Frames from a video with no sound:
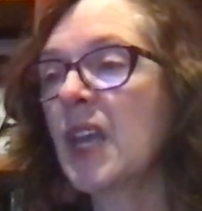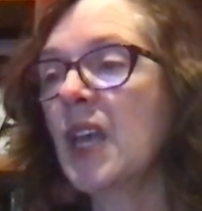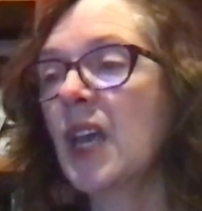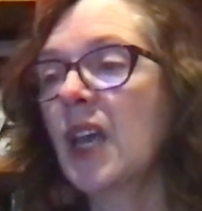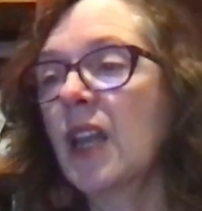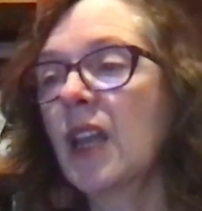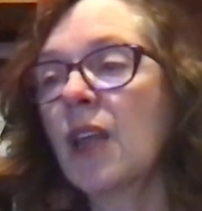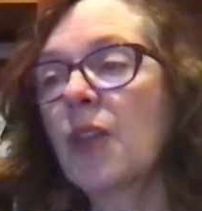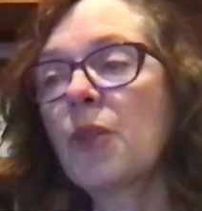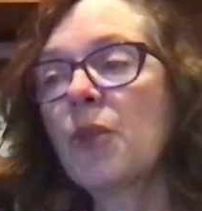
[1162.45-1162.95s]

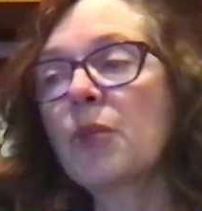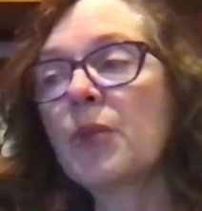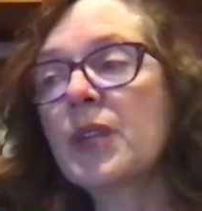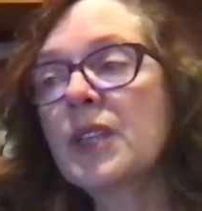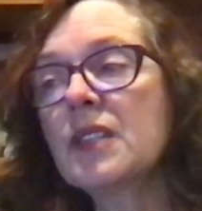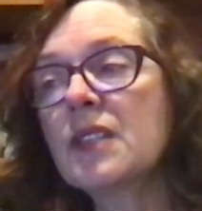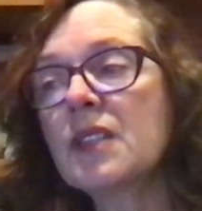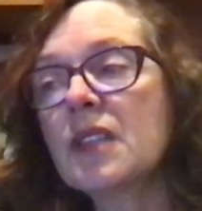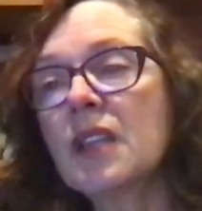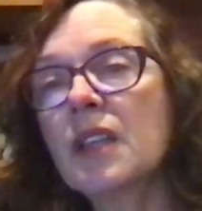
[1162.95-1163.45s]
Another
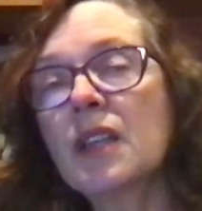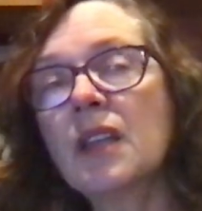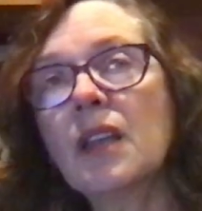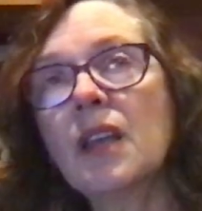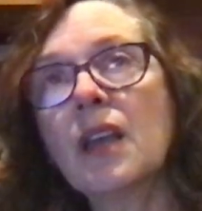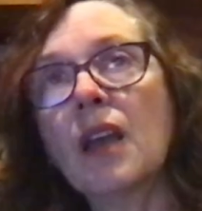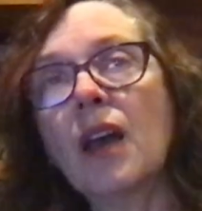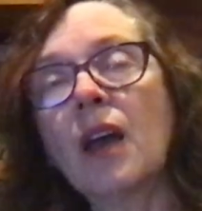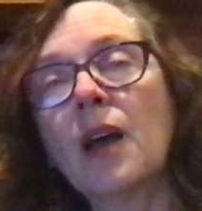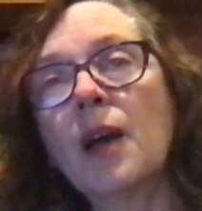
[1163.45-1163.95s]
reason
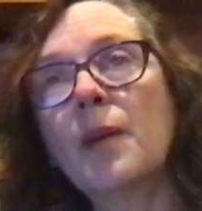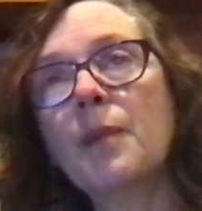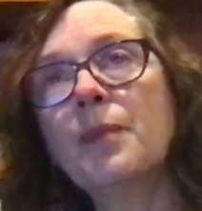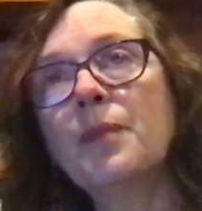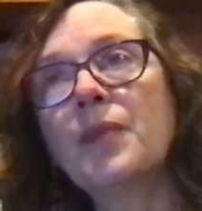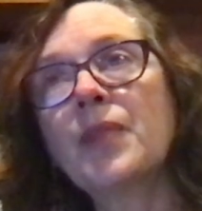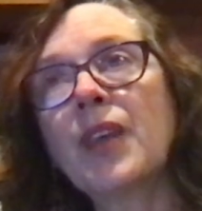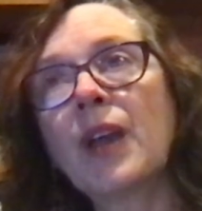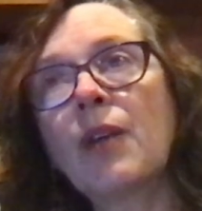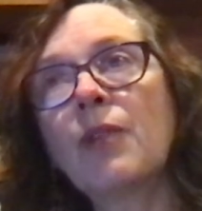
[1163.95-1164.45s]

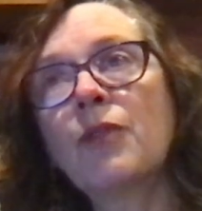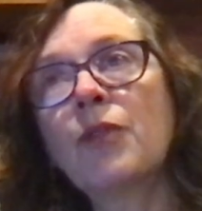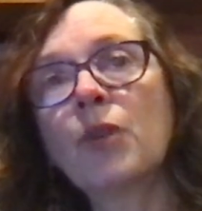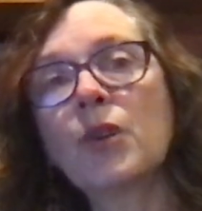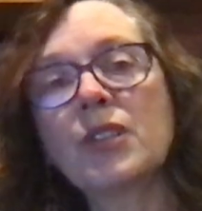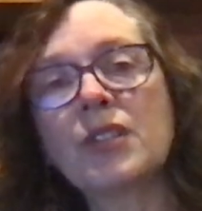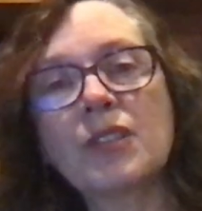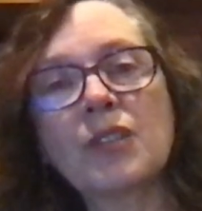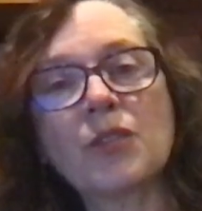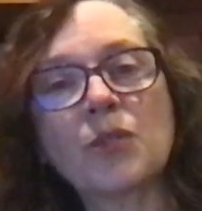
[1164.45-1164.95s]
um, that
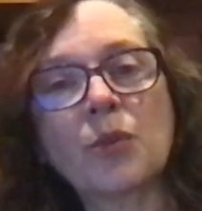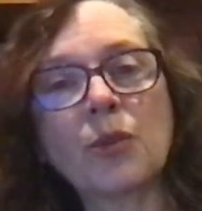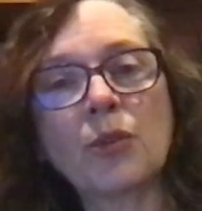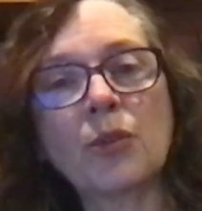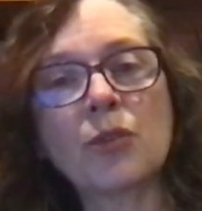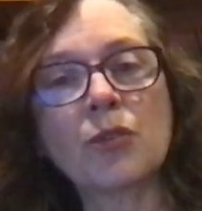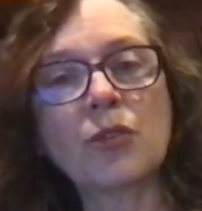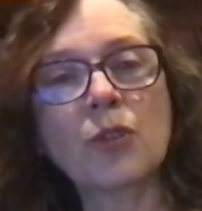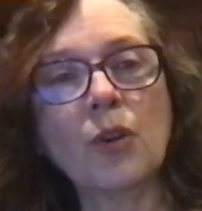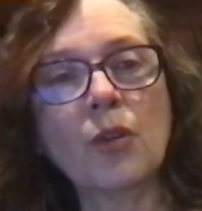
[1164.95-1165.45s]
voice
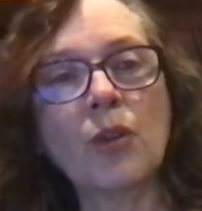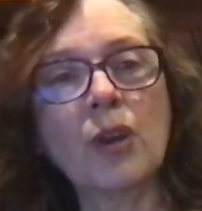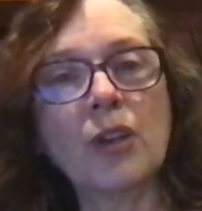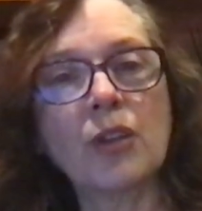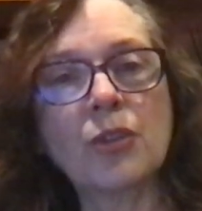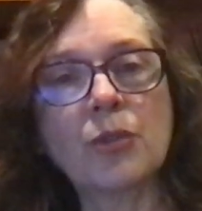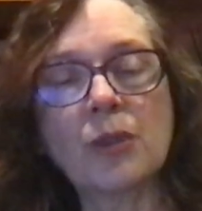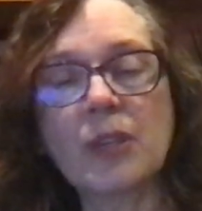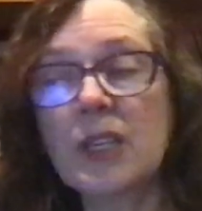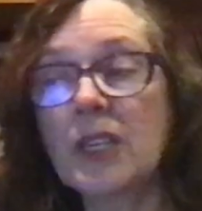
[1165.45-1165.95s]
disorders go
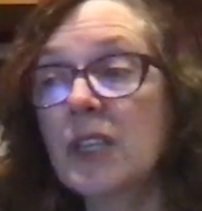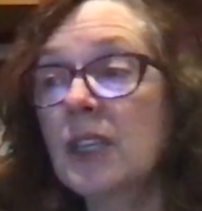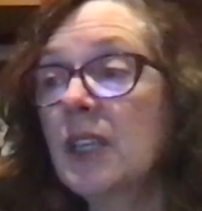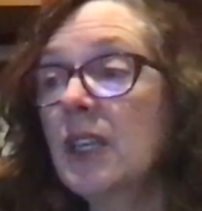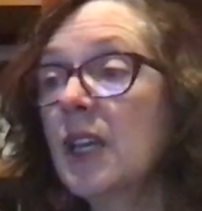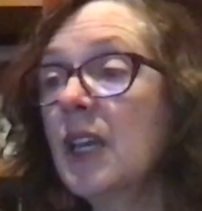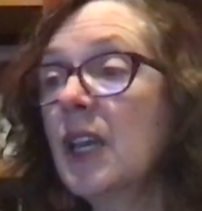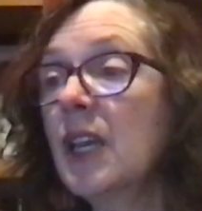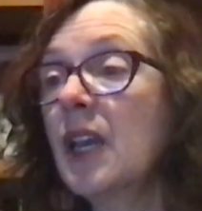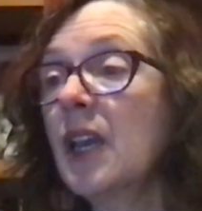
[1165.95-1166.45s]
untreated,
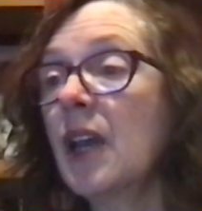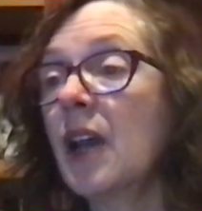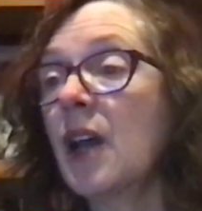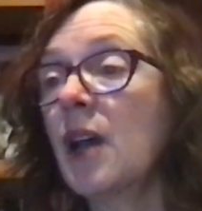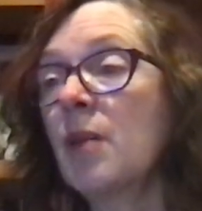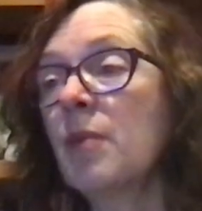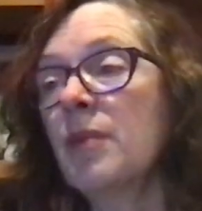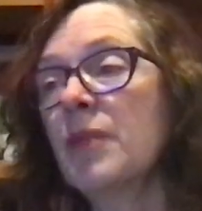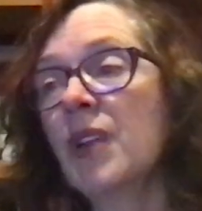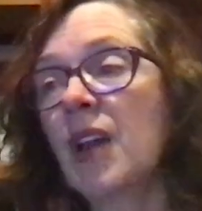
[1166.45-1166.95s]

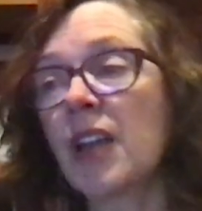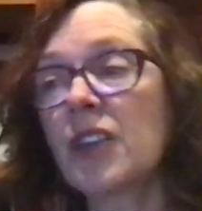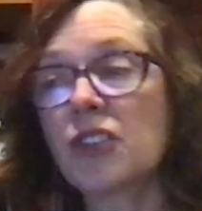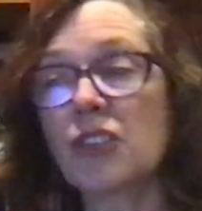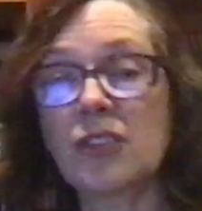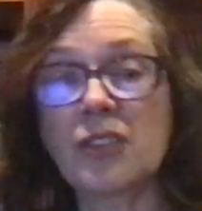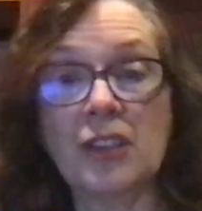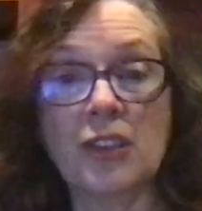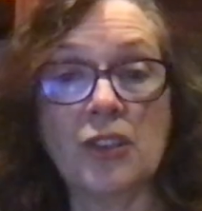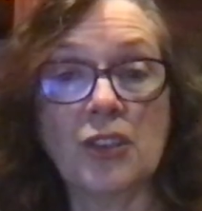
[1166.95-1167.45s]
um, not
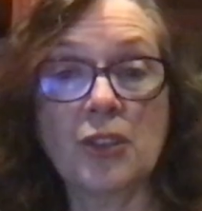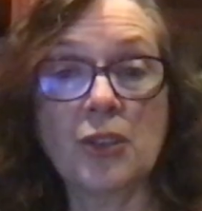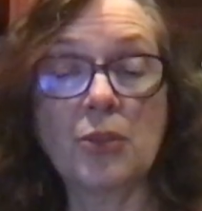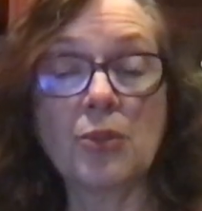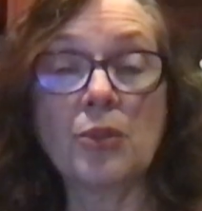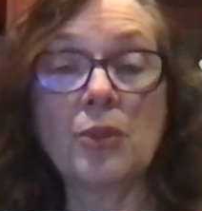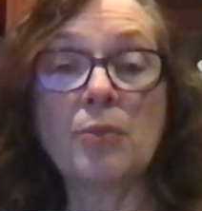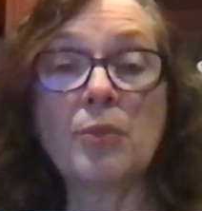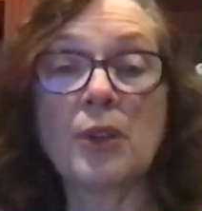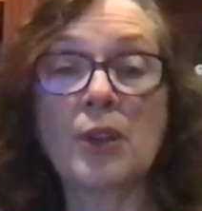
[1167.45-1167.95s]
just in
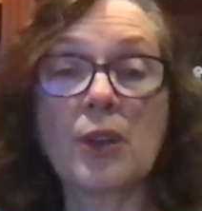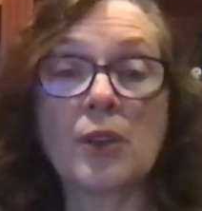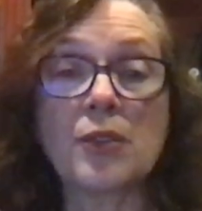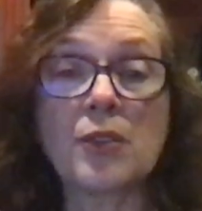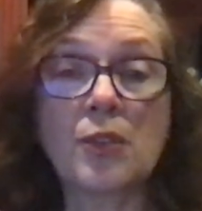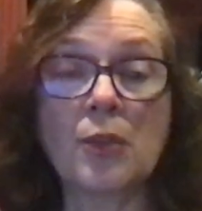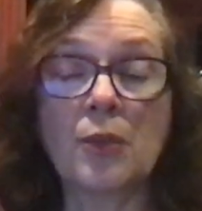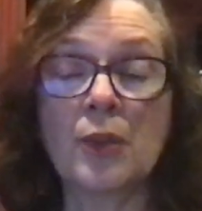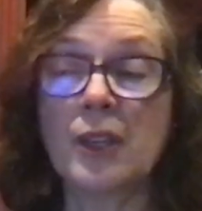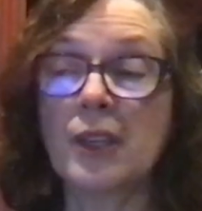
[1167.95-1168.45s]
children, but
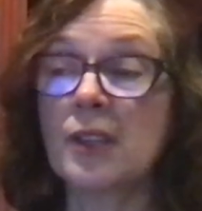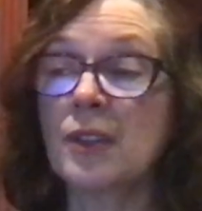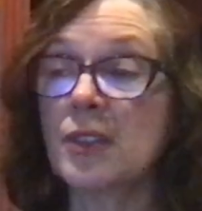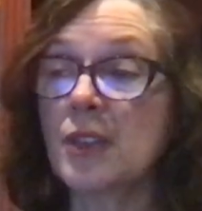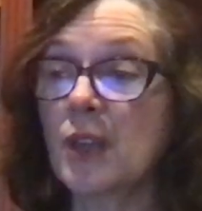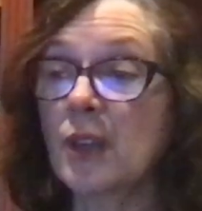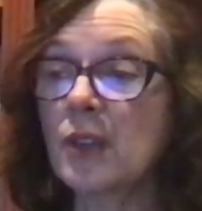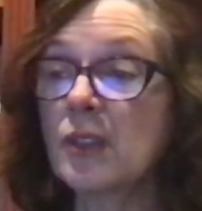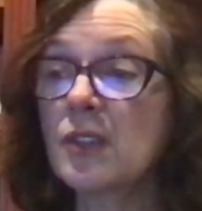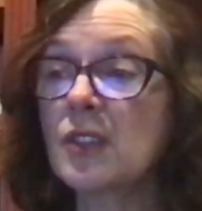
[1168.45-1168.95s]
also in
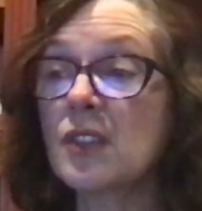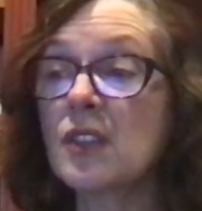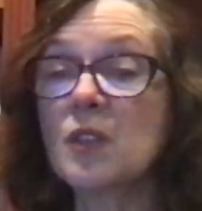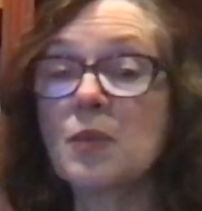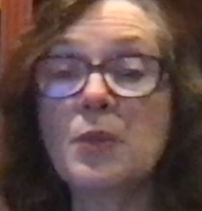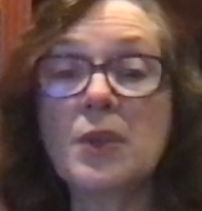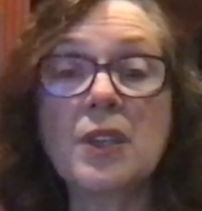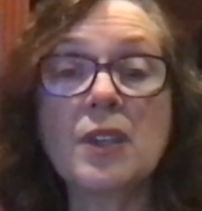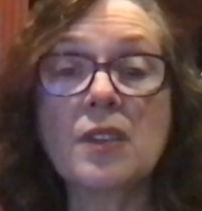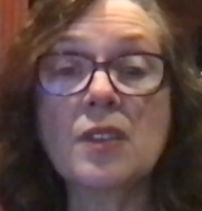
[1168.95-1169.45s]
adults, is
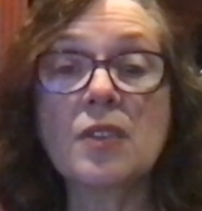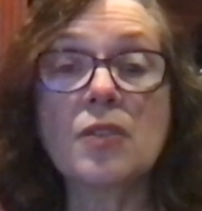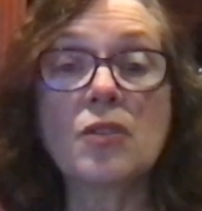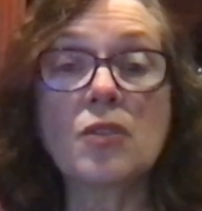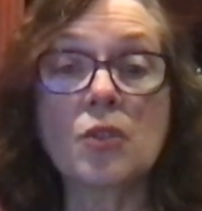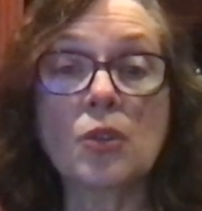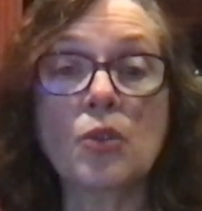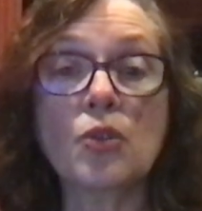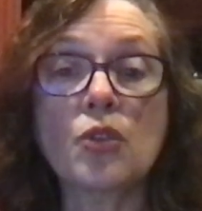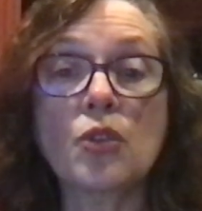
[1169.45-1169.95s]
because of
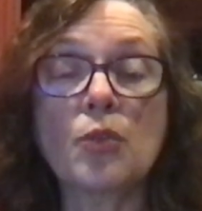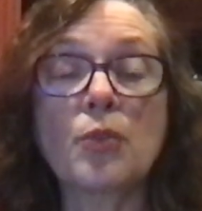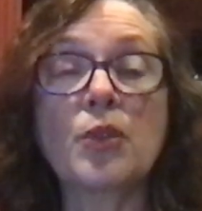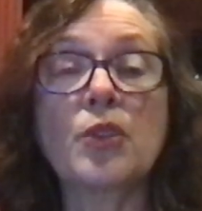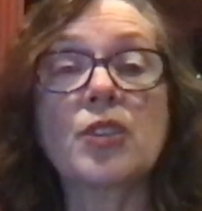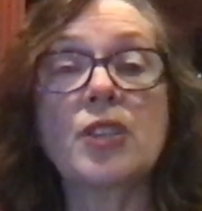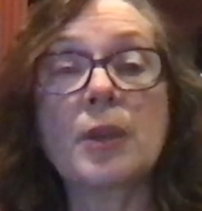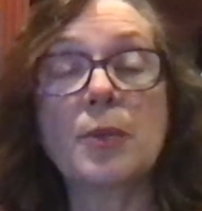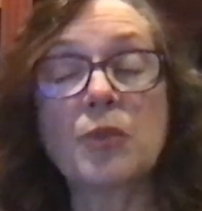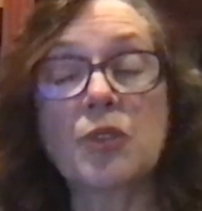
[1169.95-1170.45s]
social
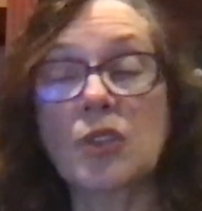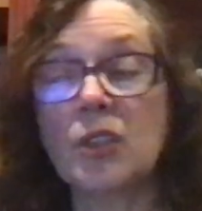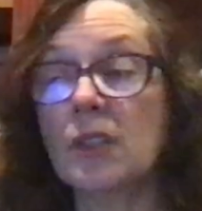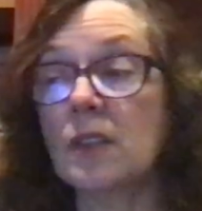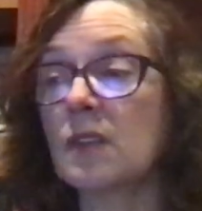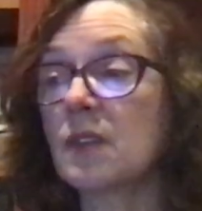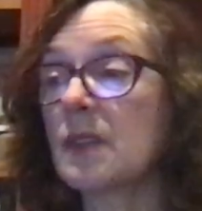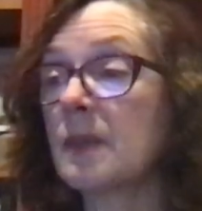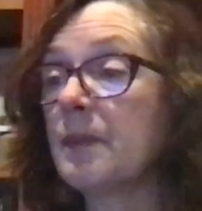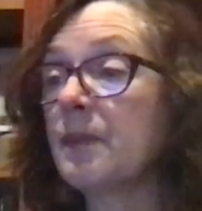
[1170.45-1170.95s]

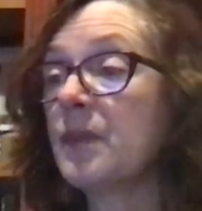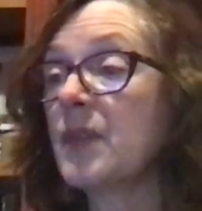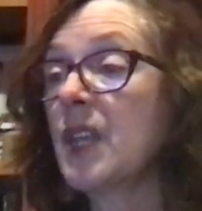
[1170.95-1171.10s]
perceptions.